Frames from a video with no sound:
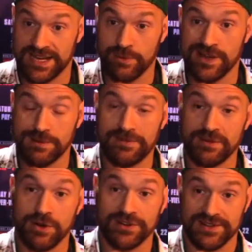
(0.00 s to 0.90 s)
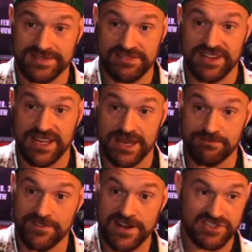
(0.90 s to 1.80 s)
And I wake up every morning at 7
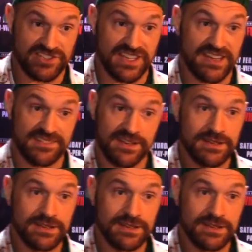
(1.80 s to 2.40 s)
a.m. fresh as a daisy.